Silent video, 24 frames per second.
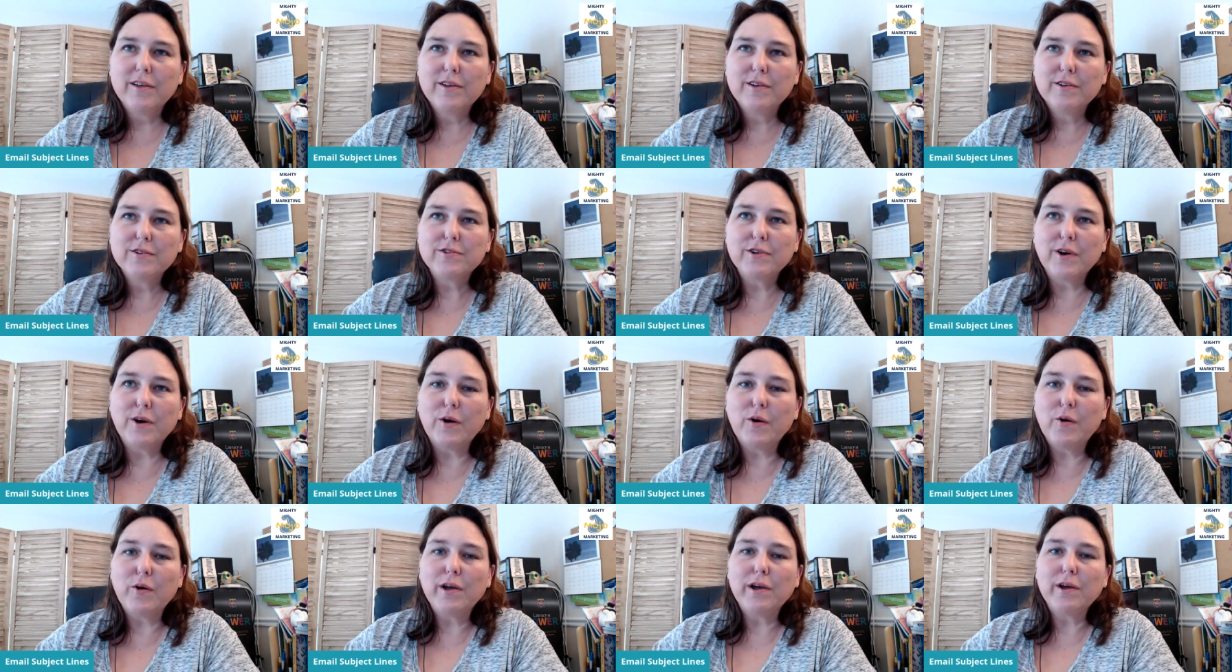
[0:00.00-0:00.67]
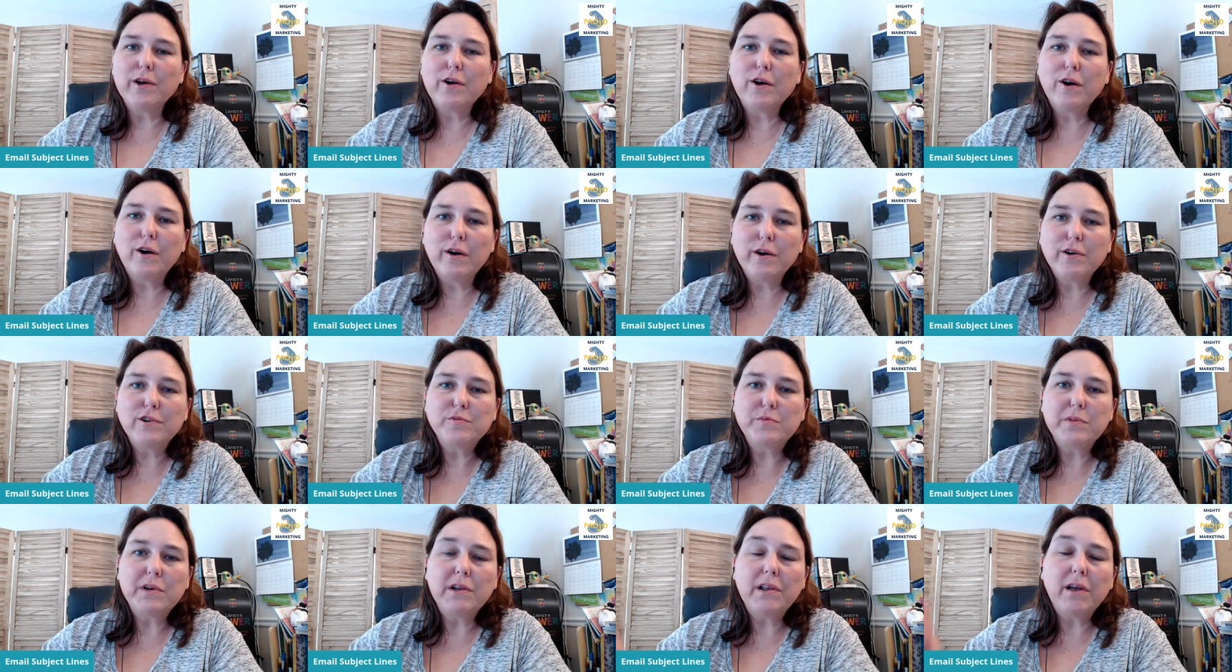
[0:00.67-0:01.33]
So
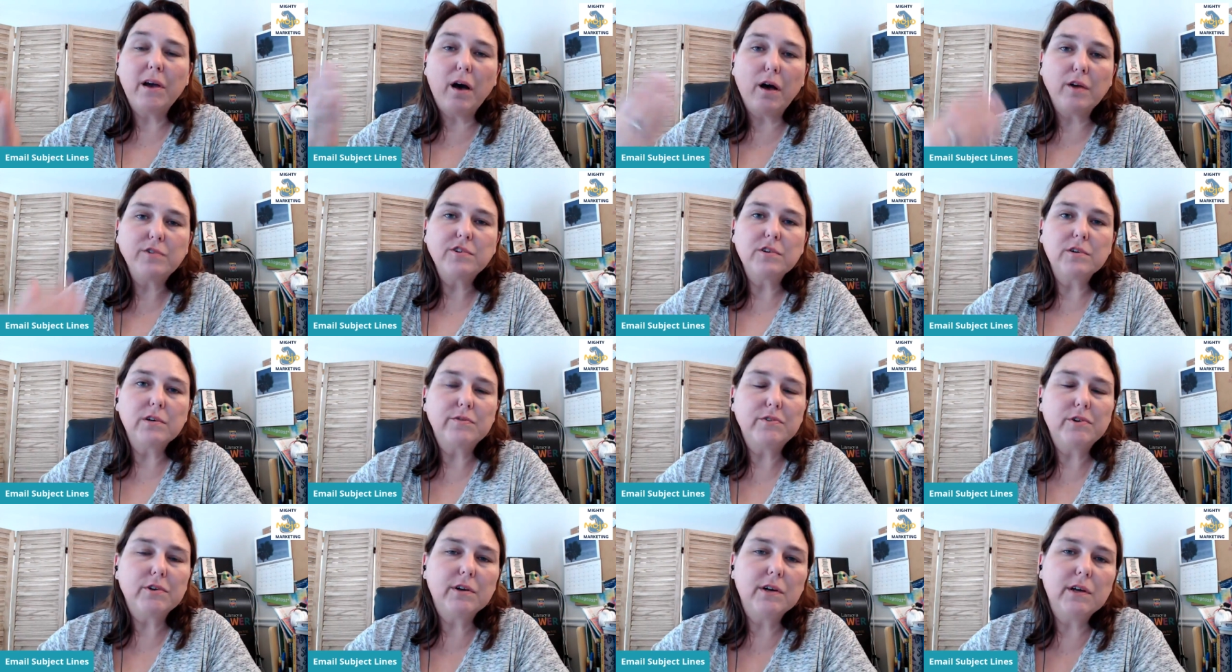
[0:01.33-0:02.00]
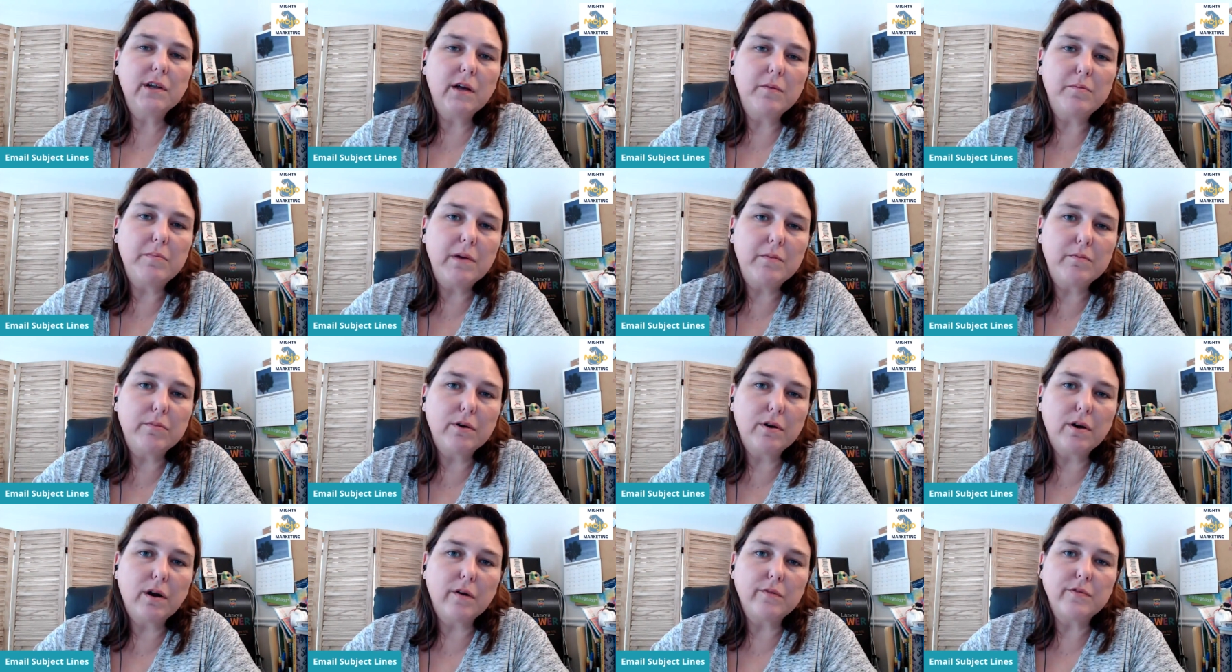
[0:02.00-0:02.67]
encouragement also, if you're a
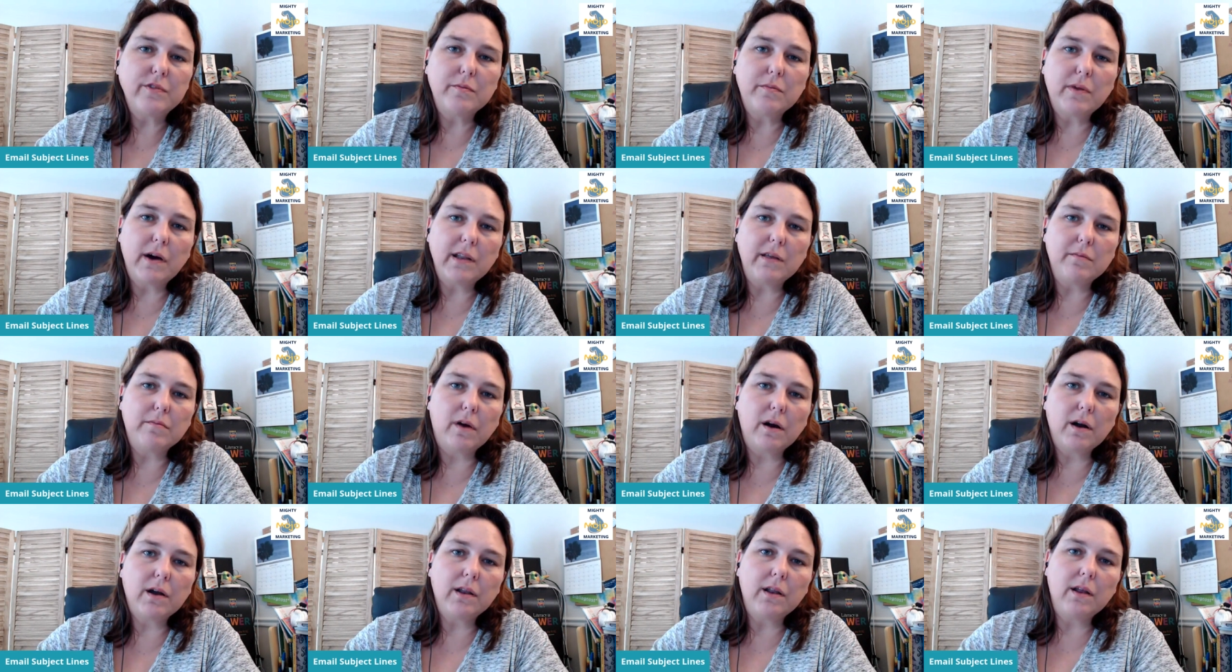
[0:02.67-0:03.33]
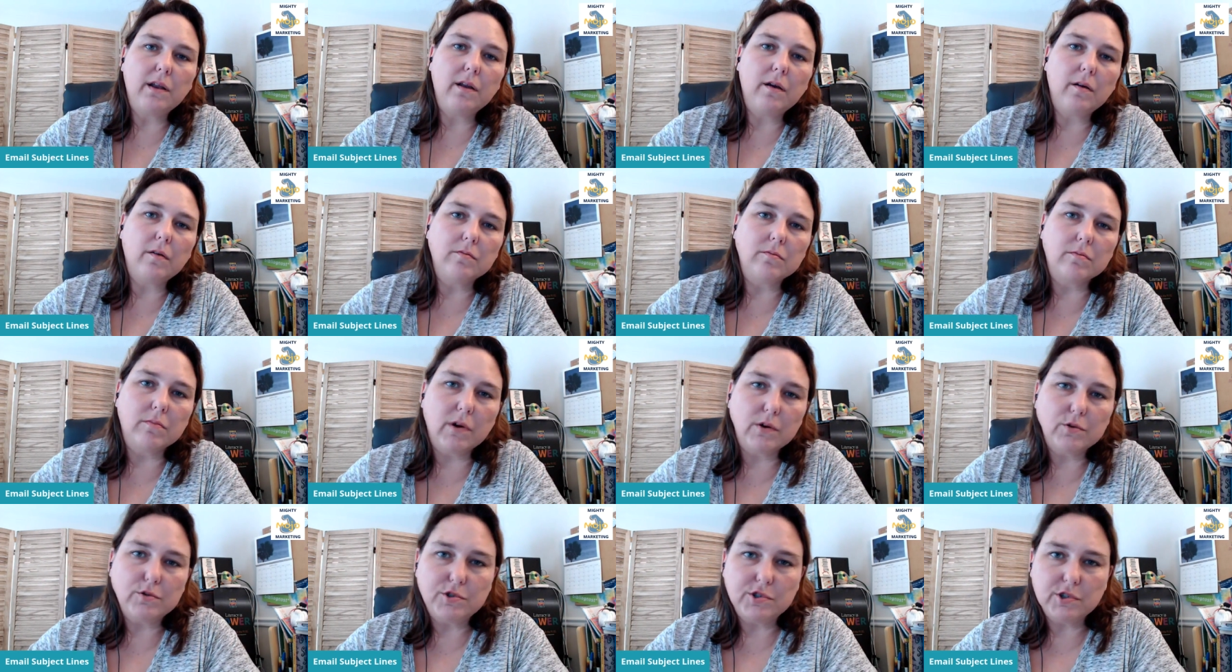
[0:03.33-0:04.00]
member of the Mighty Marketing
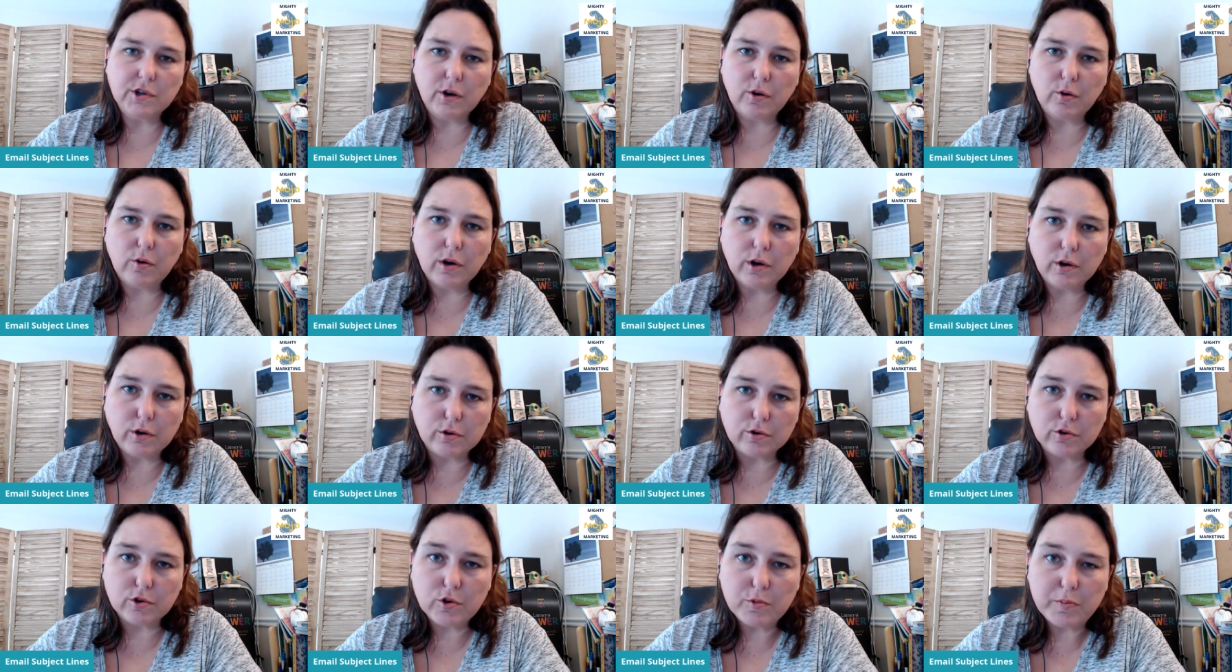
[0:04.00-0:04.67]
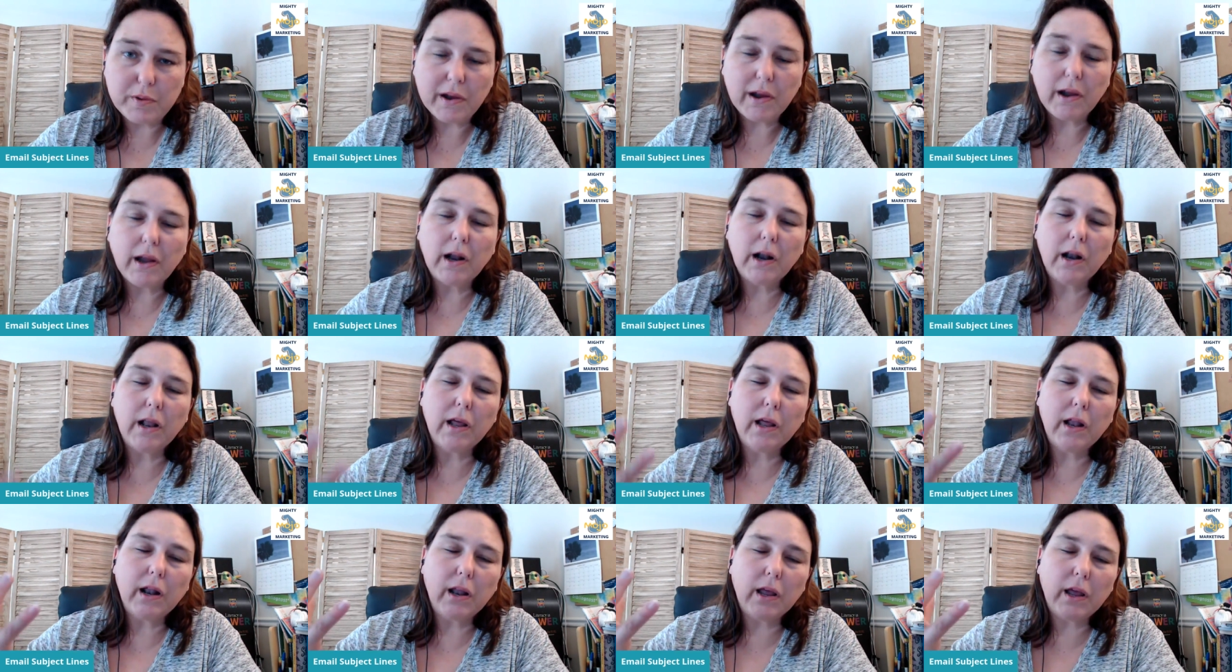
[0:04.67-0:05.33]
Mojo group,
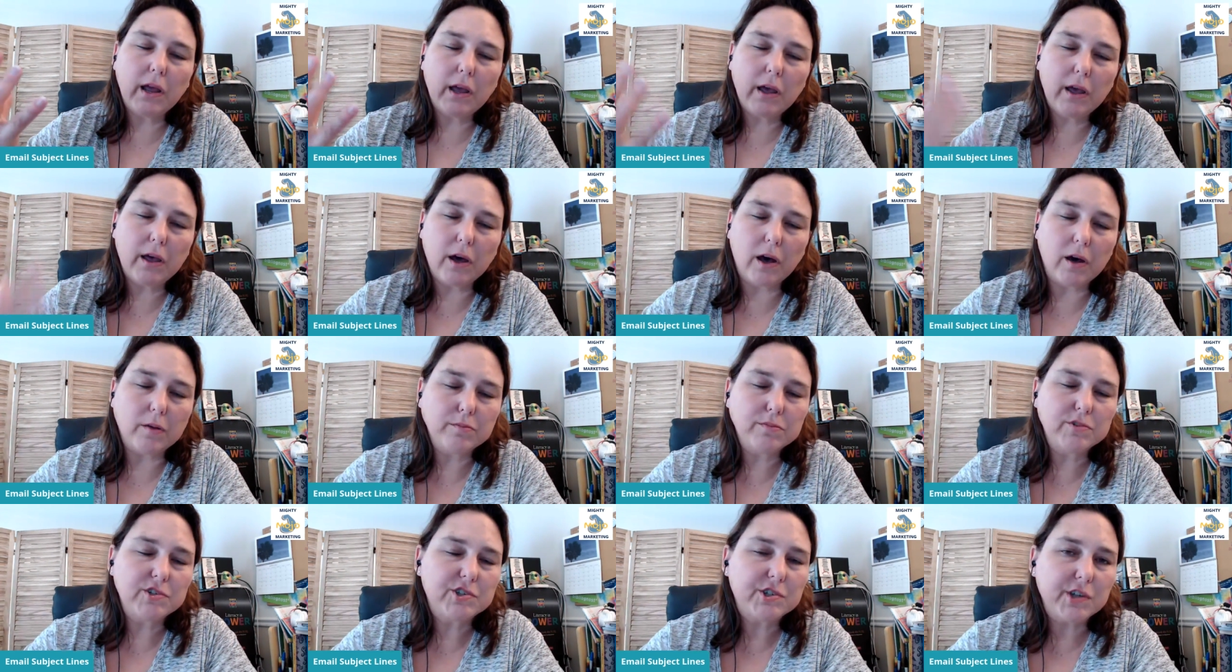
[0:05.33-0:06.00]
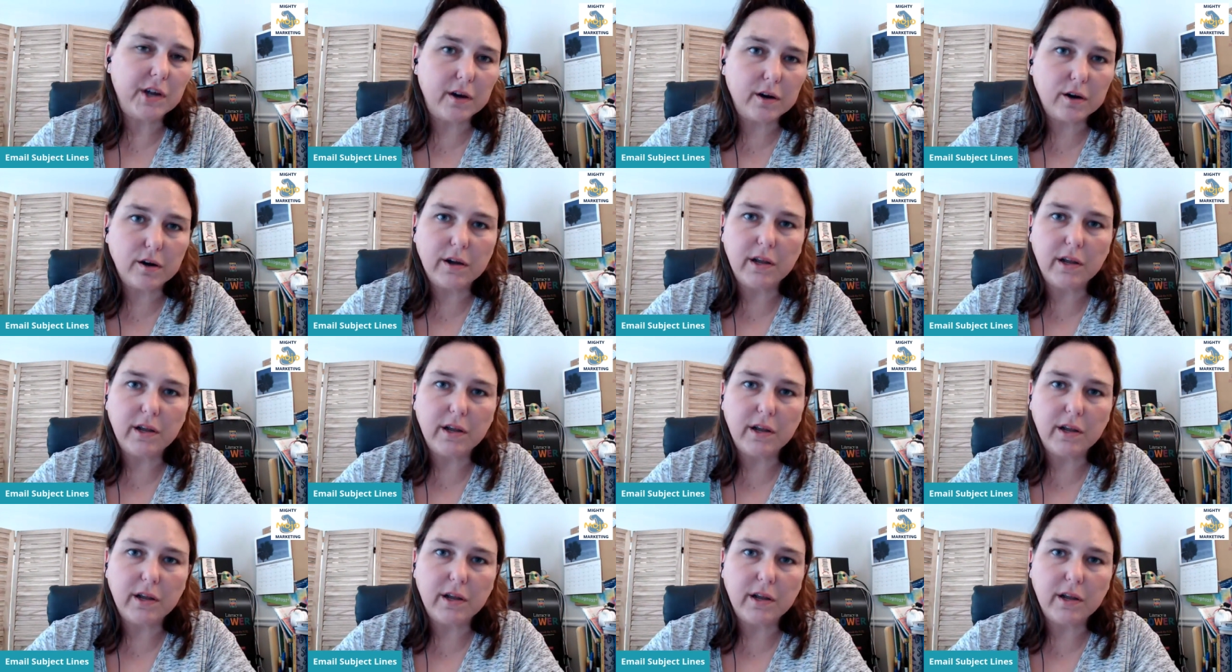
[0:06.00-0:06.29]
come share